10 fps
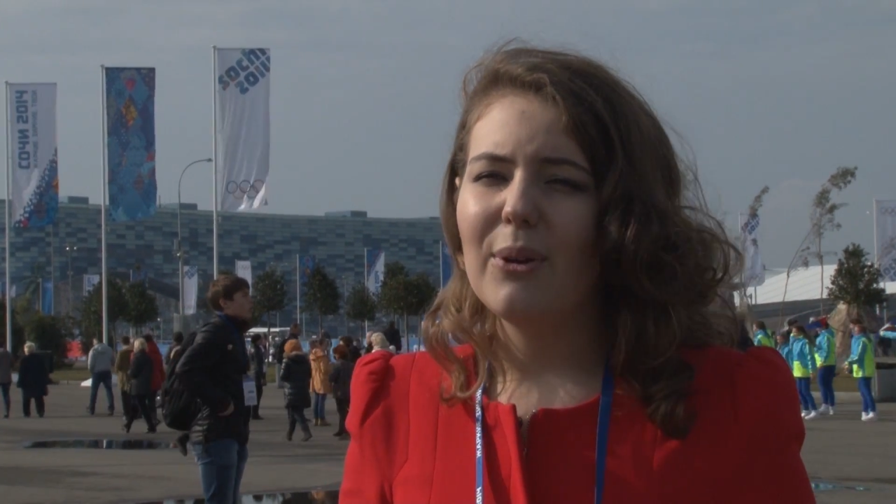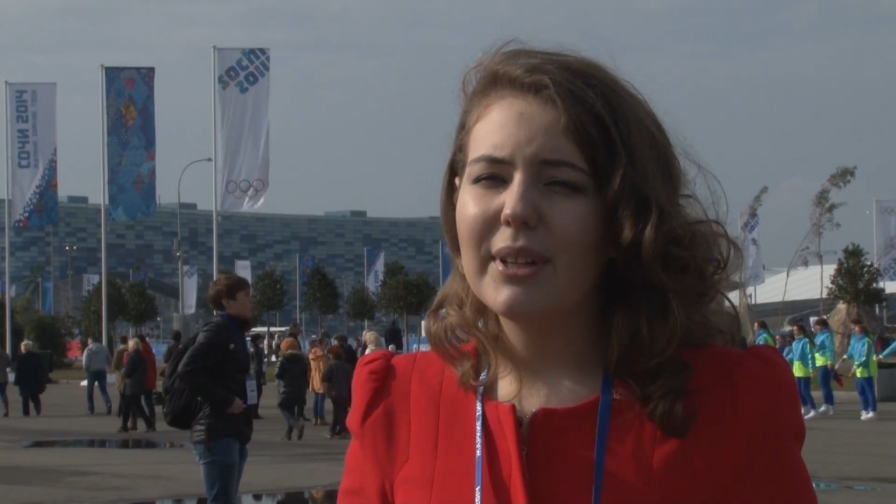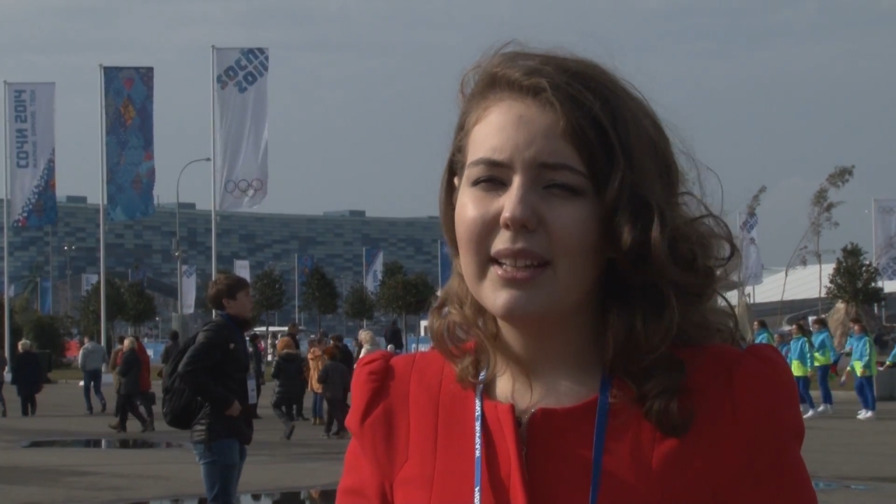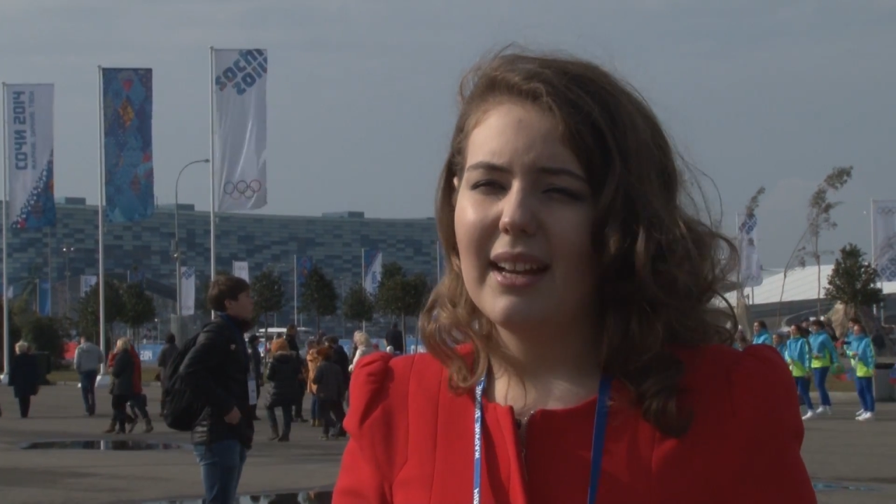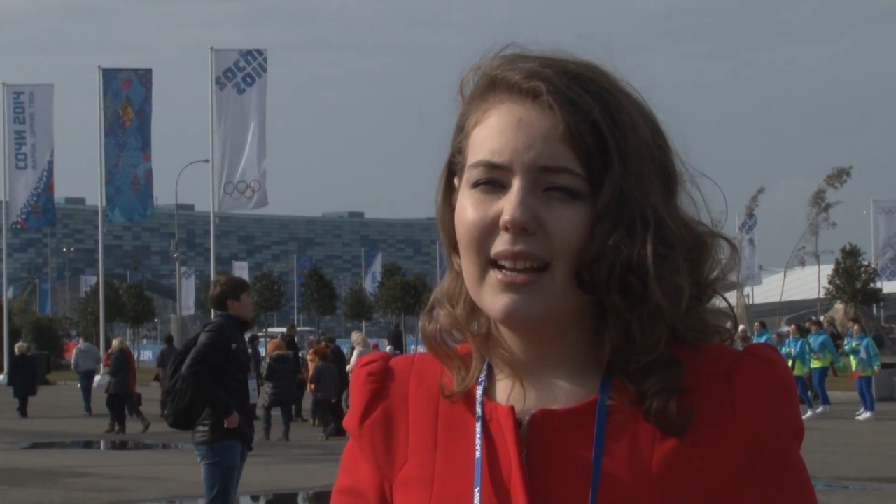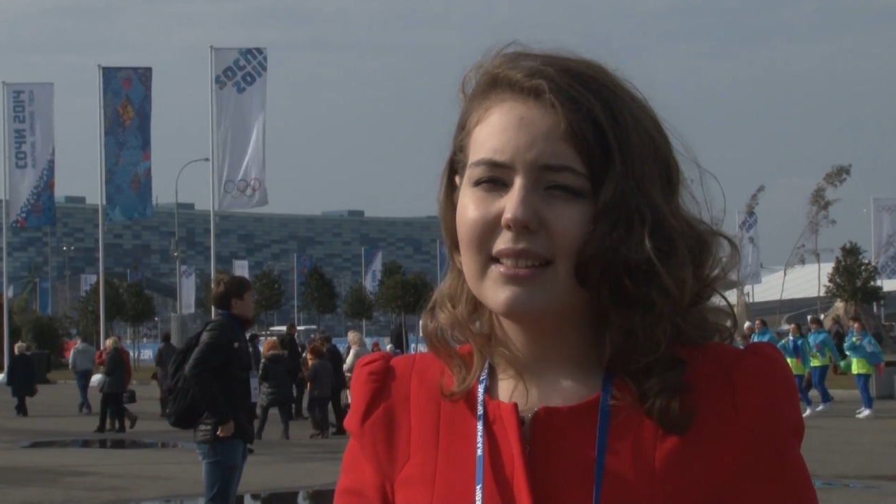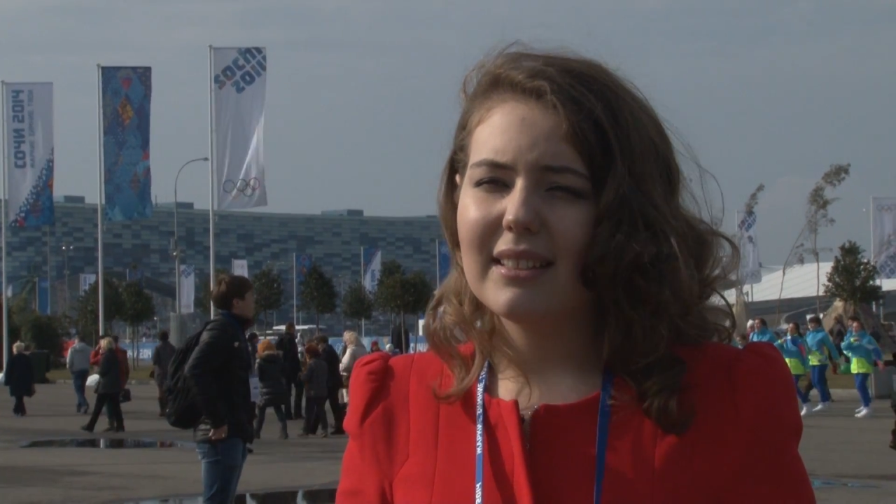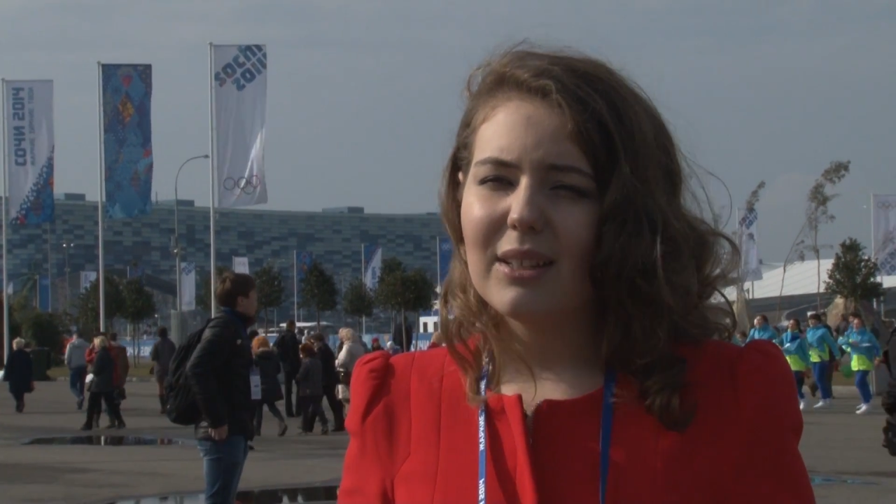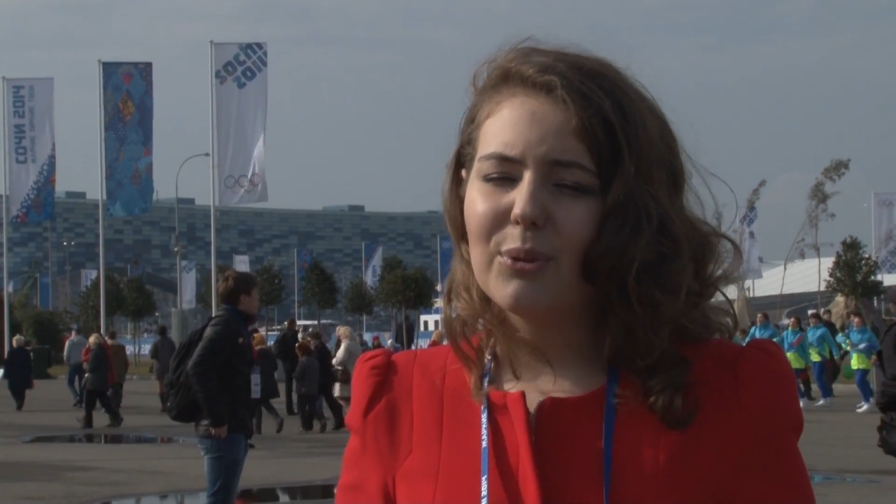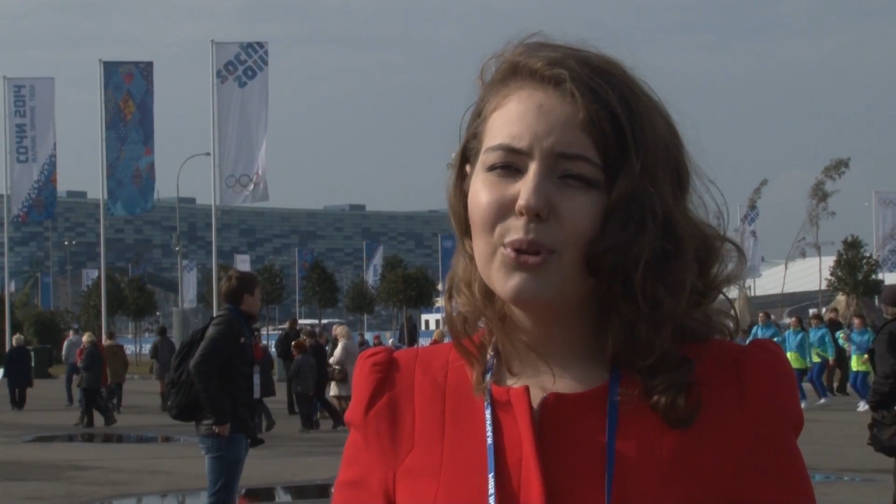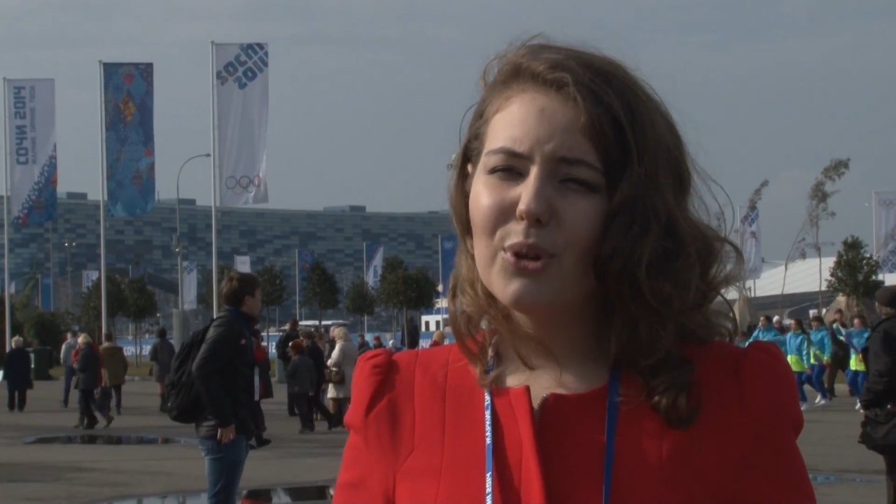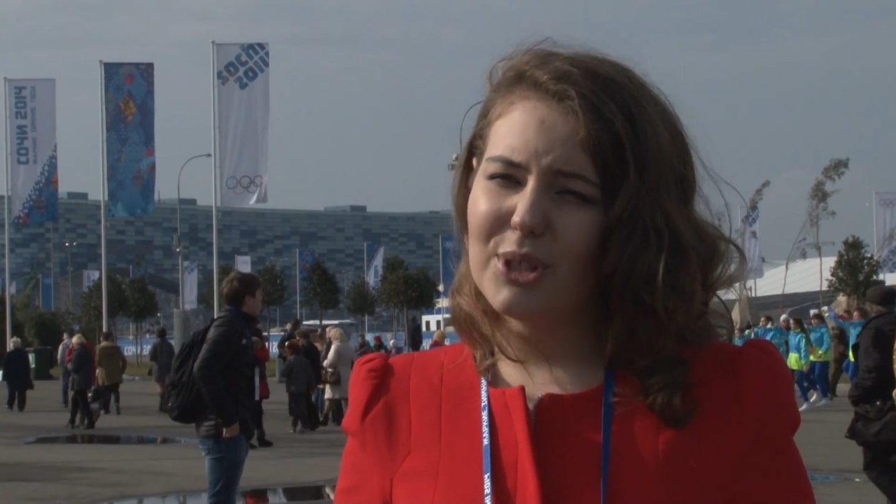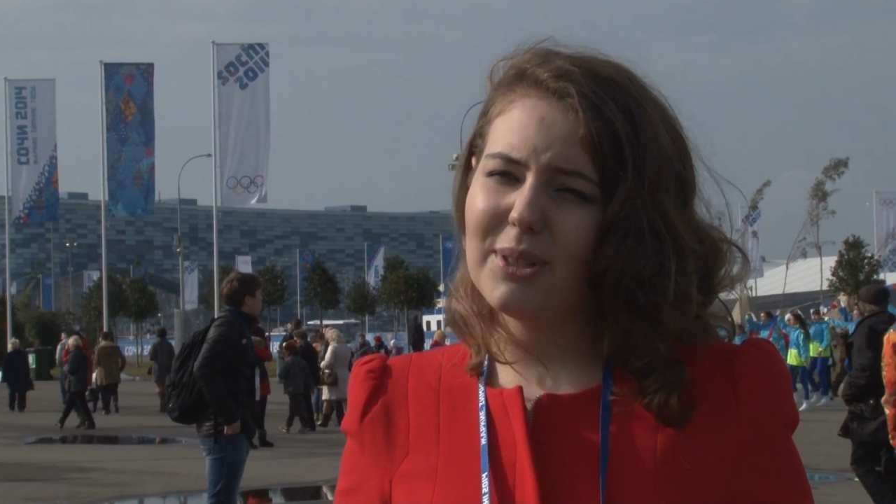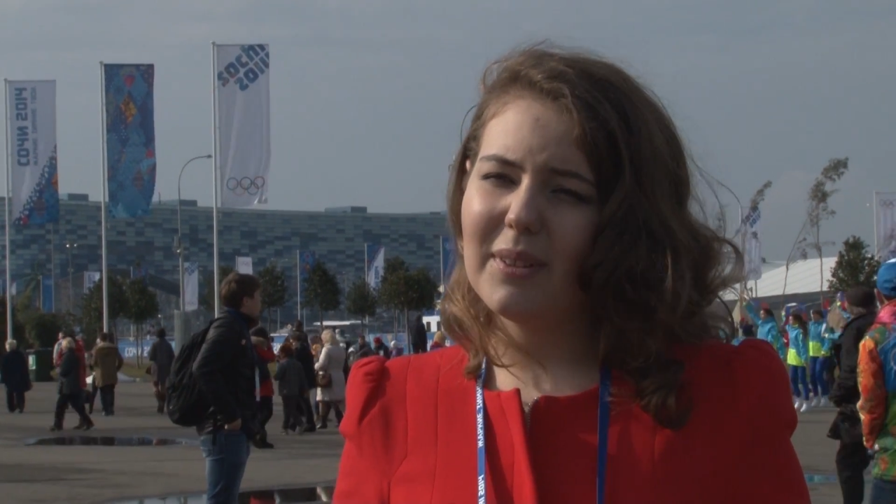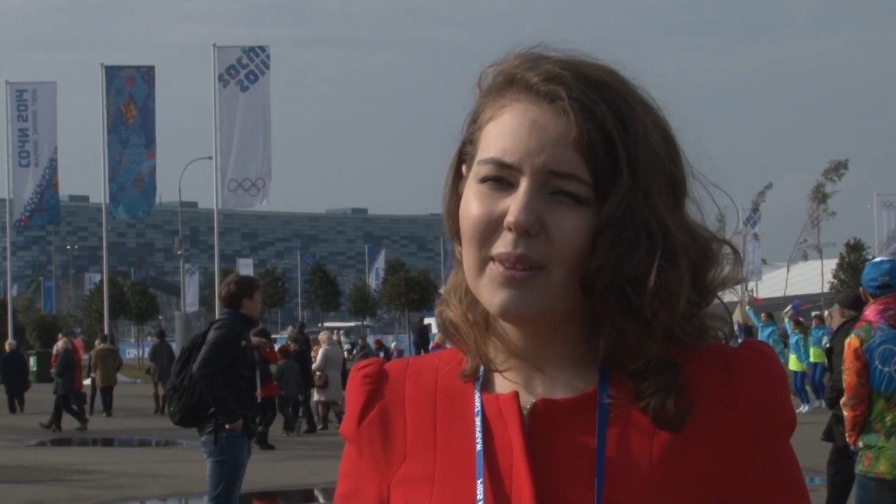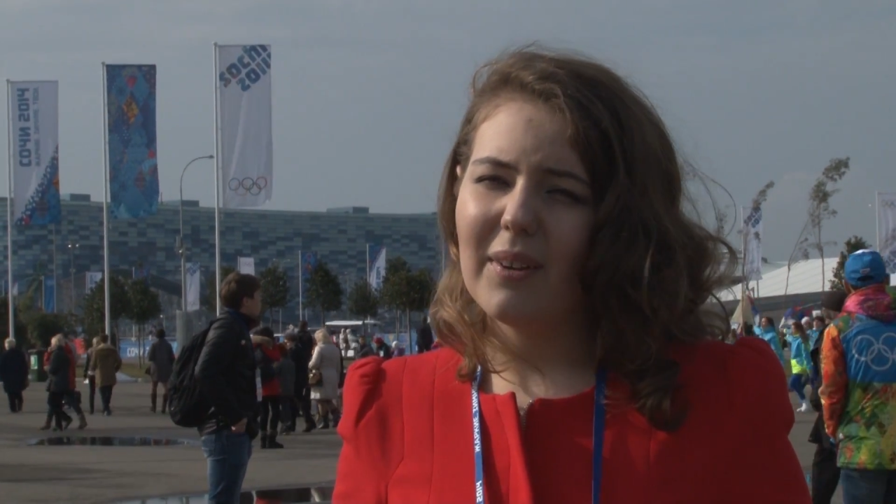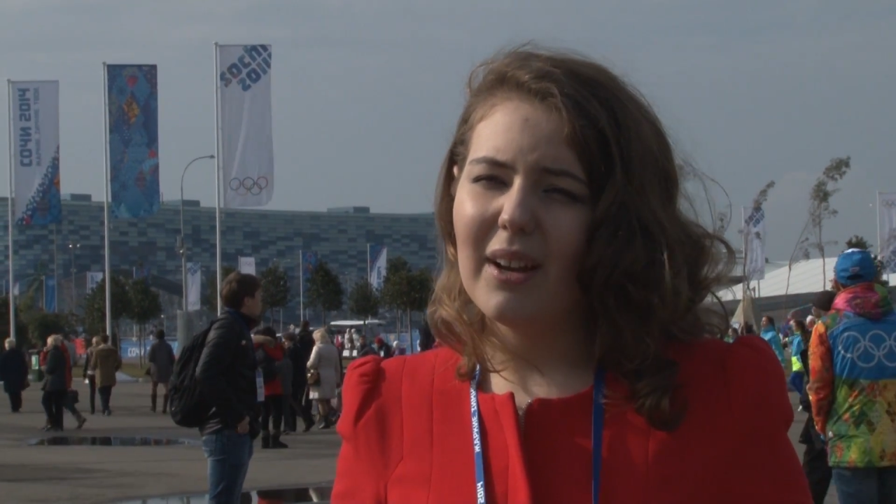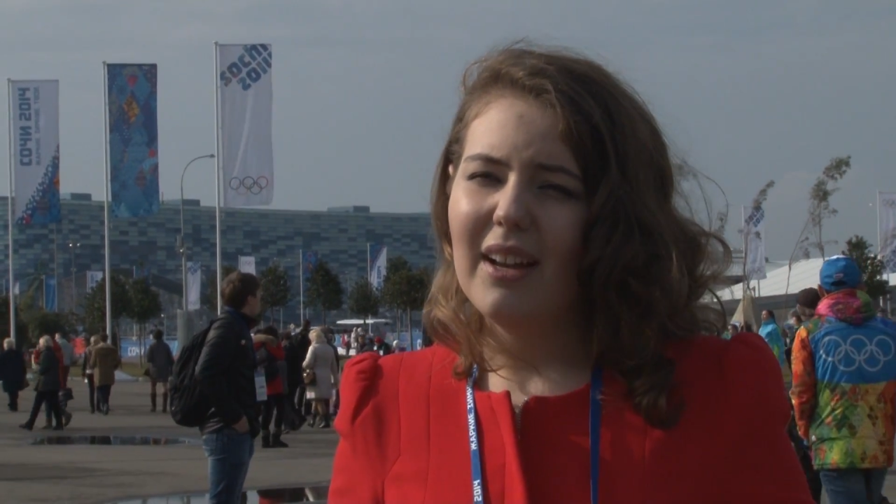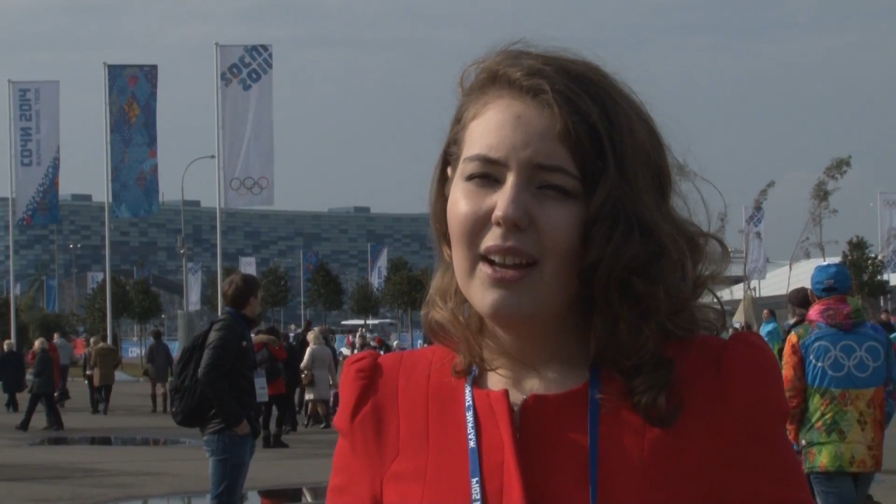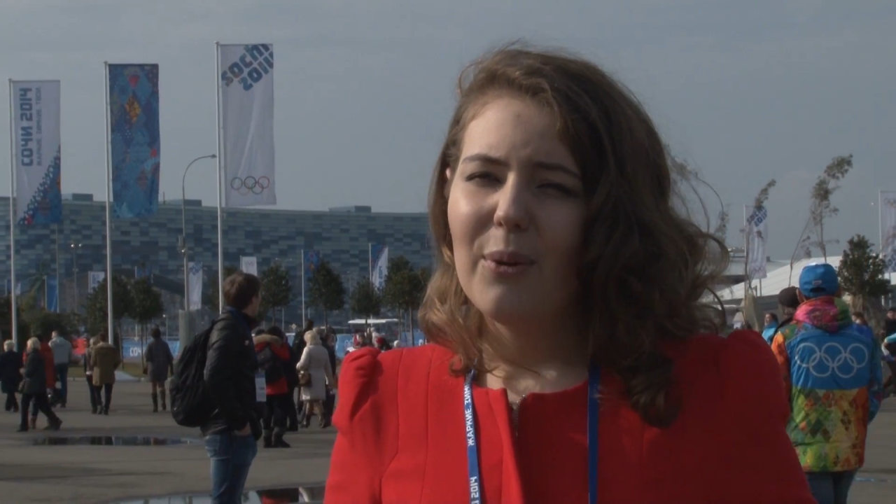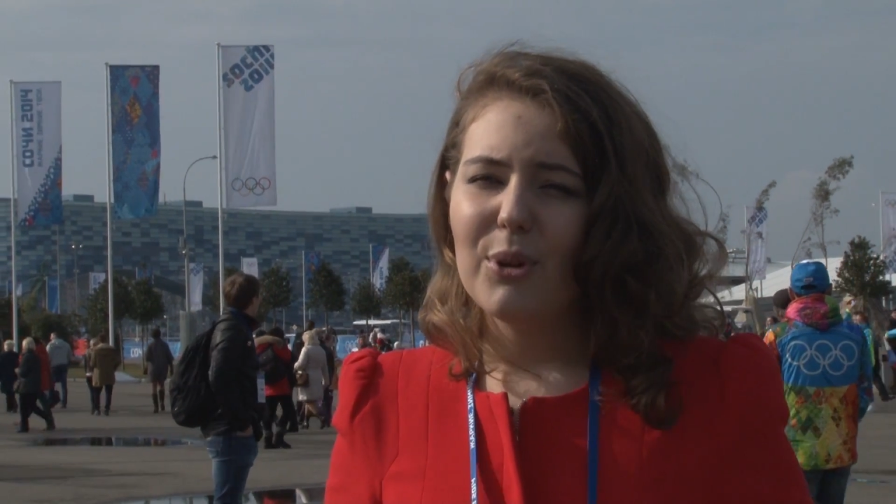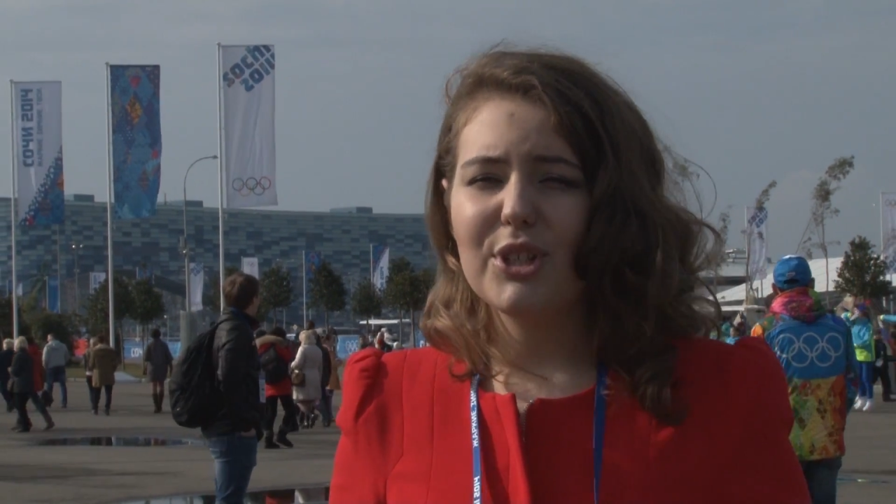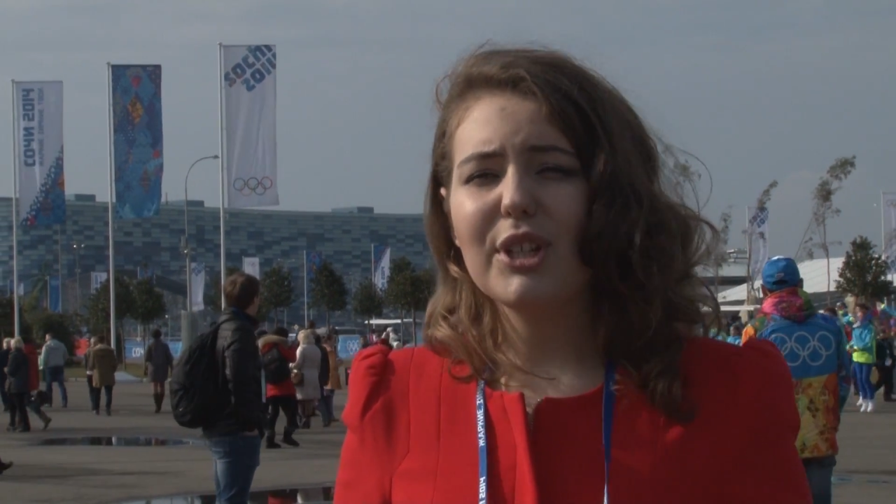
in reality is very similar to it.